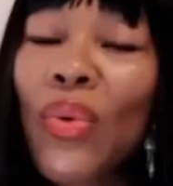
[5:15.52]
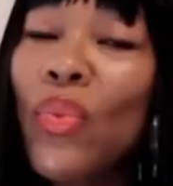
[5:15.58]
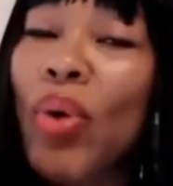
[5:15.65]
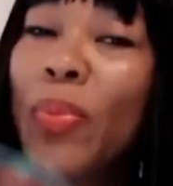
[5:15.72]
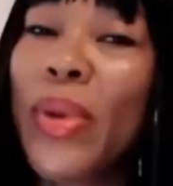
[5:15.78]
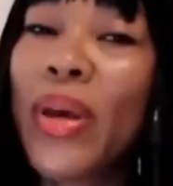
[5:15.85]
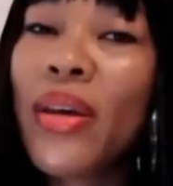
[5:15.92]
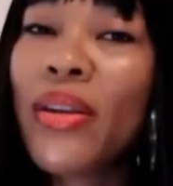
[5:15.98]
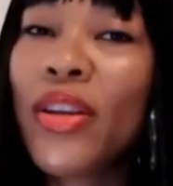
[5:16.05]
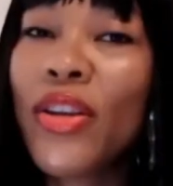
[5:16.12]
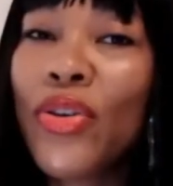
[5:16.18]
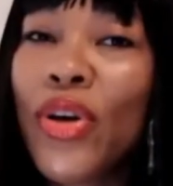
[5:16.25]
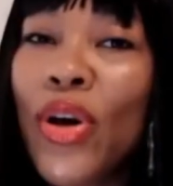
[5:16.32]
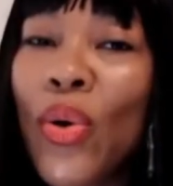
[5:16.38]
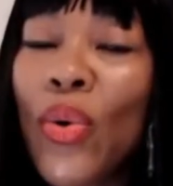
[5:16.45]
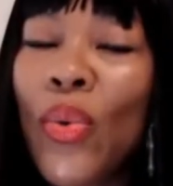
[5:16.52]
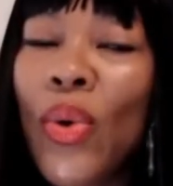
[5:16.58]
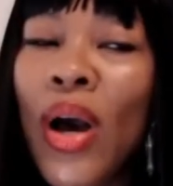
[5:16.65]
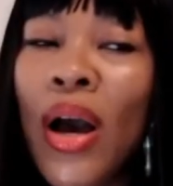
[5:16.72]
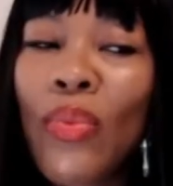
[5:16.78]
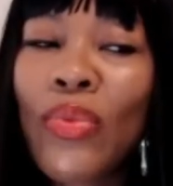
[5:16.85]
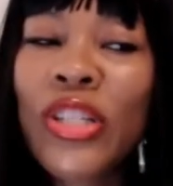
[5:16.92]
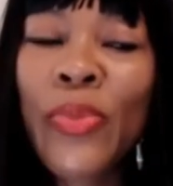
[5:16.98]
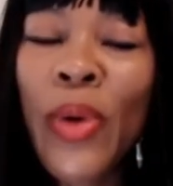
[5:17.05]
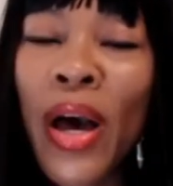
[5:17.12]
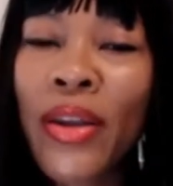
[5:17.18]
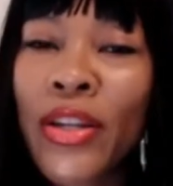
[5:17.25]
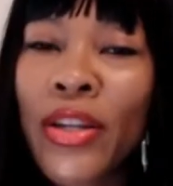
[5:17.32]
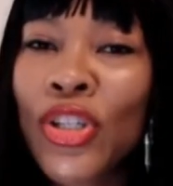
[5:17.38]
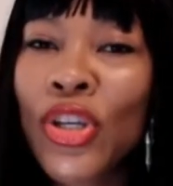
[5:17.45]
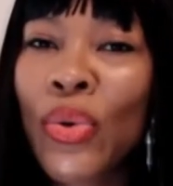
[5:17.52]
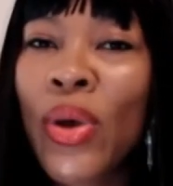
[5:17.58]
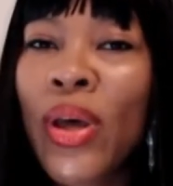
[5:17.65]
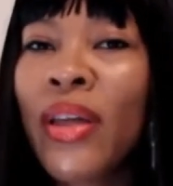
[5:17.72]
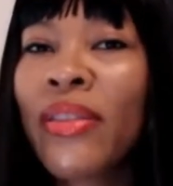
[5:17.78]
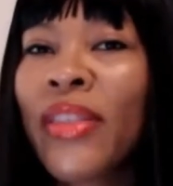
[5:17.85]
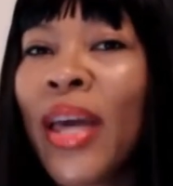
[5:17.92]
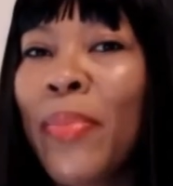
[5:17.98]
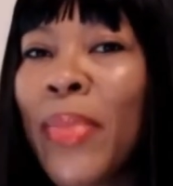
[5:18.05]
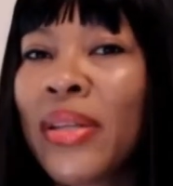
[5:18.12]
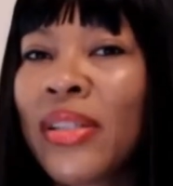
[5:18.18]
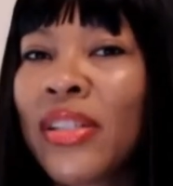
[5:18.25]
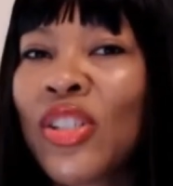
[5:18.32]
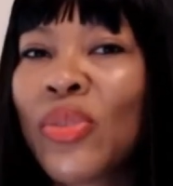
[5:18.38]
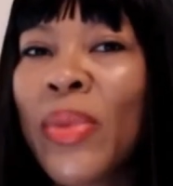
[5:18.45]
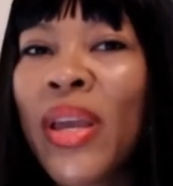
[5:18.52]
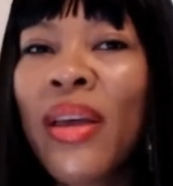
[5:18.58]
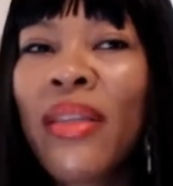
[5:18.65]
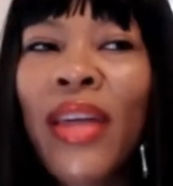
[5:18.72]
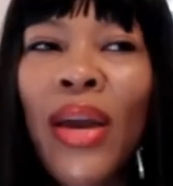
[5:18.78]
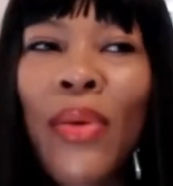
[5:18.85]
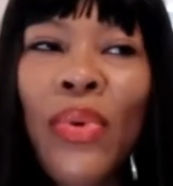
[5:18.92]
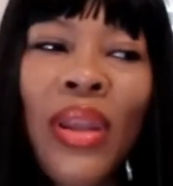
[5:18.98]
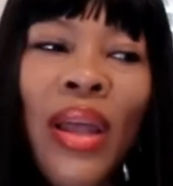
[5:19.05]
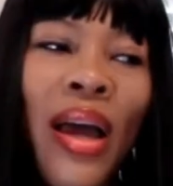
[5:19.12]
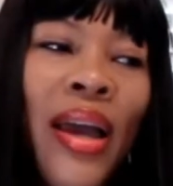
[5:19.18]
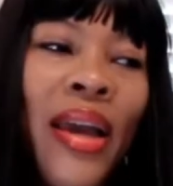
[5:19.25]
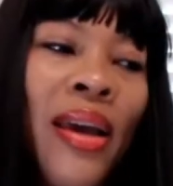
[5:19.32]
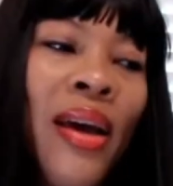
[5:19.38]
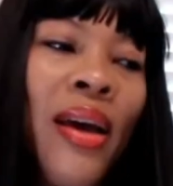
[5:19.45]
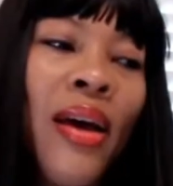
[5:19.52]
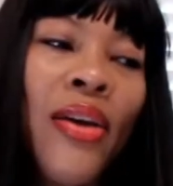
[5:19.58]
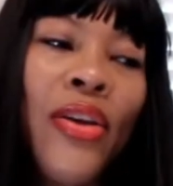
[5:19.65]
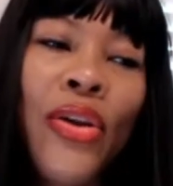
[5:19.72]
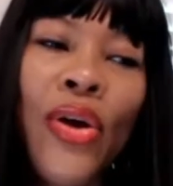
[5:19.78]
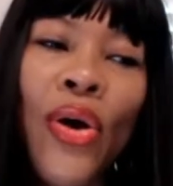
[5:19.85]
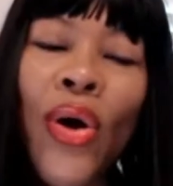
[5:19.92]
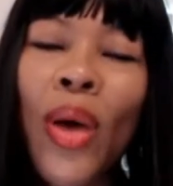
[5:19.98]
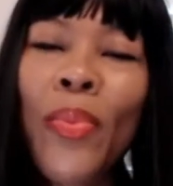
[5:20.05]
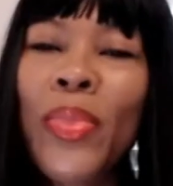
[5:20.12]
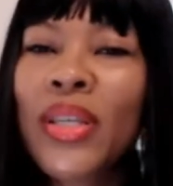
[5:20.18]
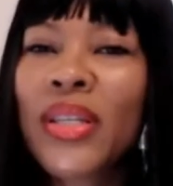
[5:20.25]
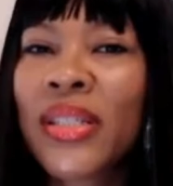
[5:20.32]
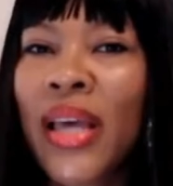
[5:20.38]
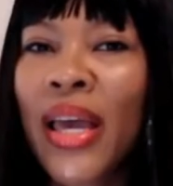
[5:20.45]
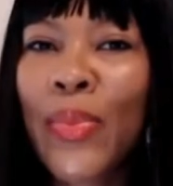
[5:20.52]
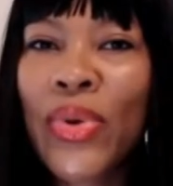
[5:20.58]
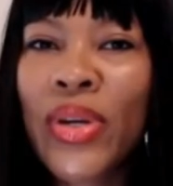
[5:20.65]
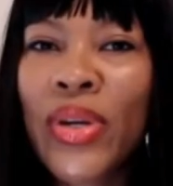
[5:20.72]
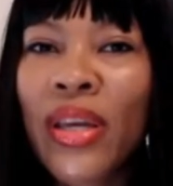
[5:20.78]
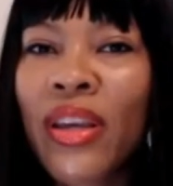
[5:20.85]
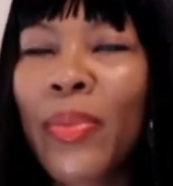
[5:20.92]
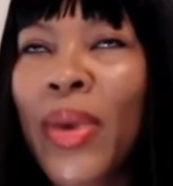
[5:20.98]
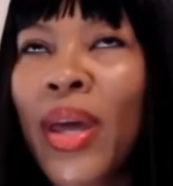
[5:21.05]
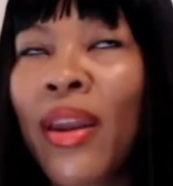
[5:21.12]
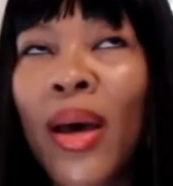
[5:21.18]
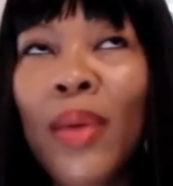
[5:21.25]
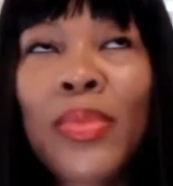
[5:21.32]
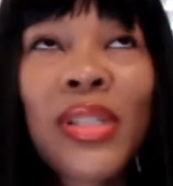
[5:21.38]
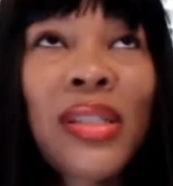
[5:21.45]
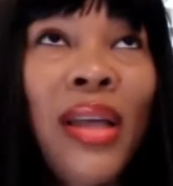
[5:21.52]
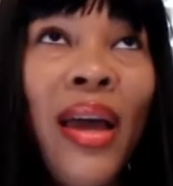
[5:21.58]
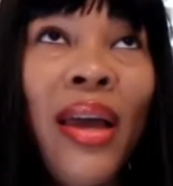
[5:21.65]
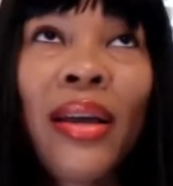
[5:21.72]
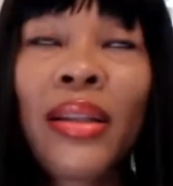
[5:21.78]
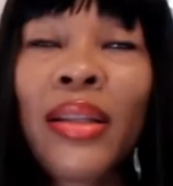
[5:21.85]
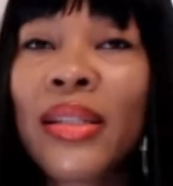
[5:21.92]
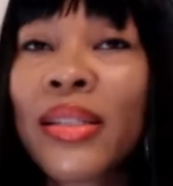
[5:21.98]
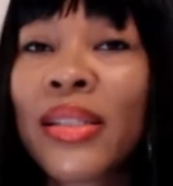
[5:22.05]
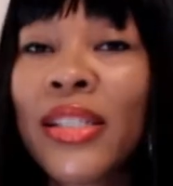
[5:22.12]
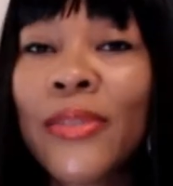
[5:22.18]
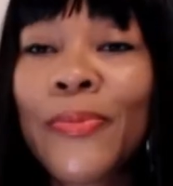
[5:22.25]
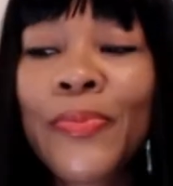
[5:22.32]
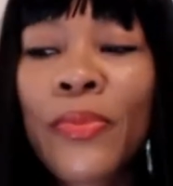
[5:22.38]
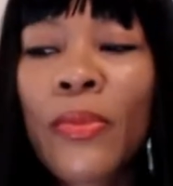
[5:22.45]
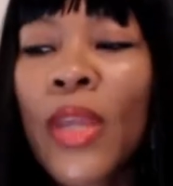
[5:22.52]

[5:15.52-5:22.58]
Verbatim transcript: women, you know, uh, responded to it. They messaged me and they were like, you know, I'm in the same predicament, and I'm just like, listen.